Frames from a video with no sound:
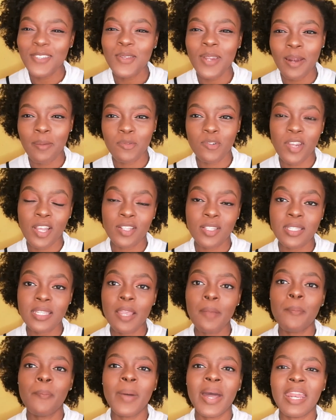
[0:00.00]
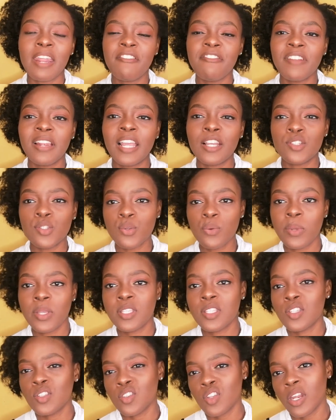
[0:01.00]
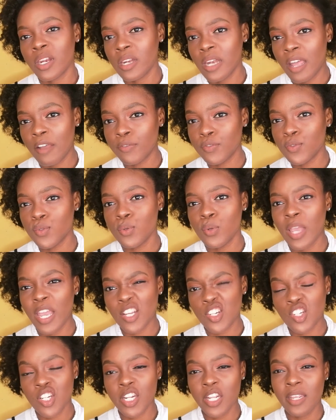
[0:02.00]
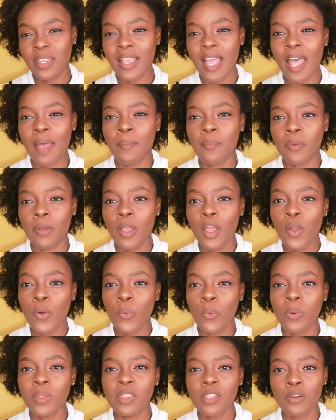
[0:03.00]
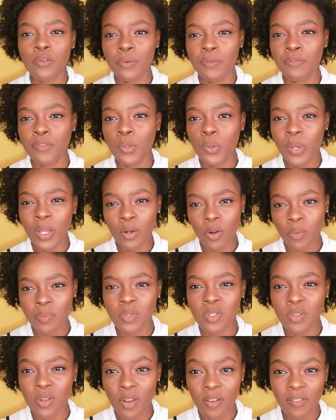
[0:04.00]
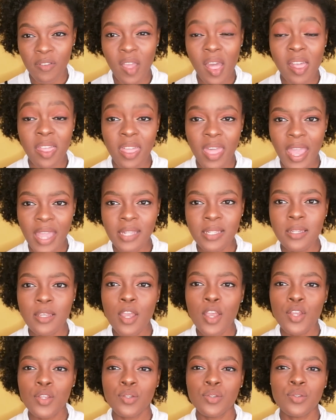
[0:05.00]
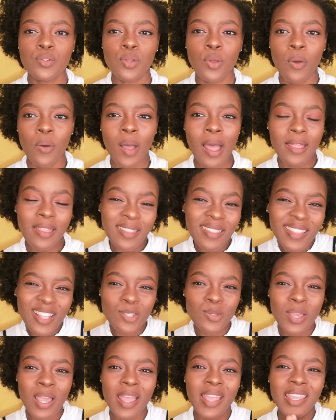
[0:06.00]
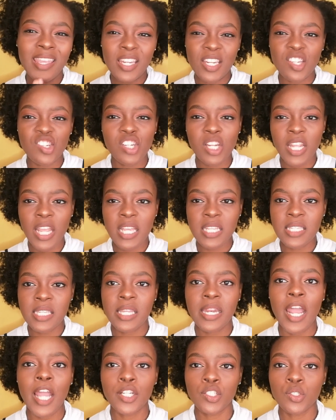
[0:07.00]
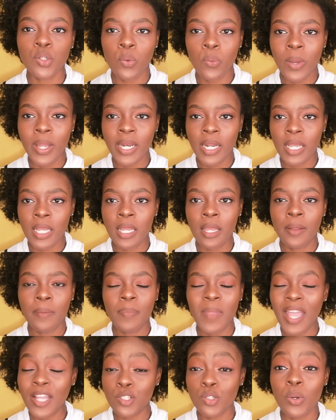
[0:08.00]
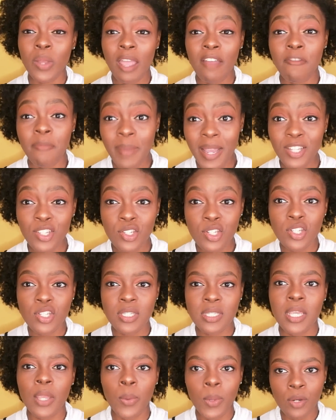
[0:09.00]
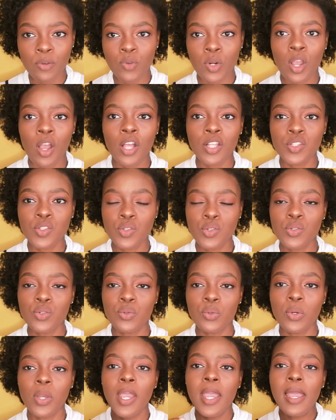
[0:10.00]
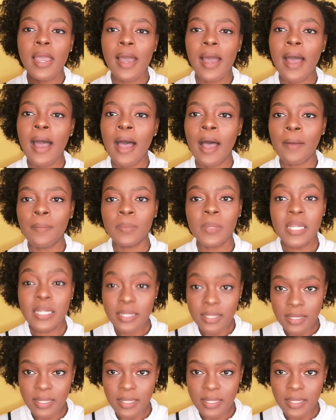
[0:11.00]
that's what i'm trying to say but i feel like two weeks is not enough to actually come with a review and observe that so that's why initially i said i don't wanna i don't have much to say with regards to um